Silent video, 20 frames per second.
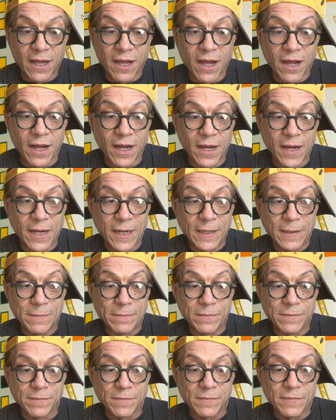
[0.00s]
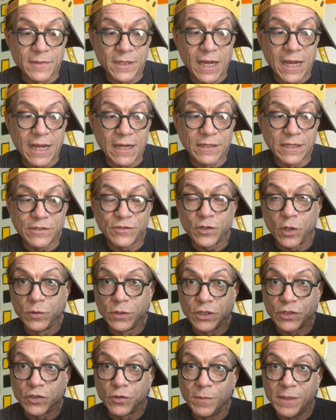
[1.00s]
how they sold
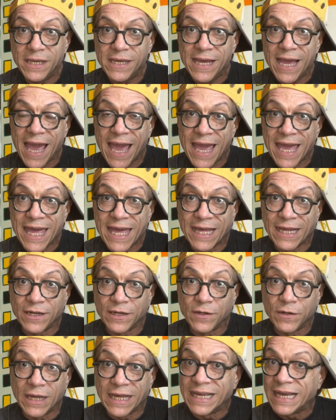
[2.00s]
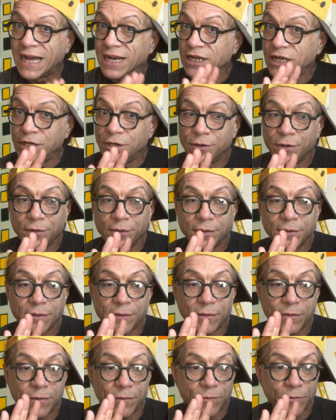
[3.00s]
this to me, and it got here,
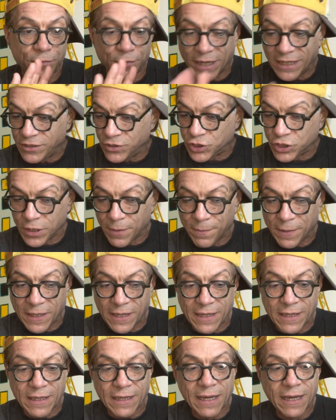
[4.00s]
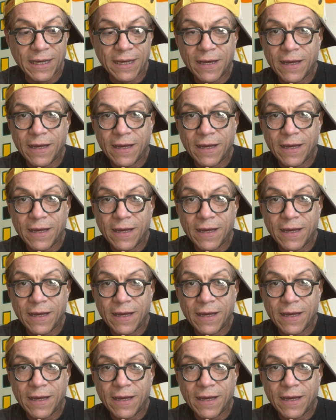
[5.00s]
great shipping,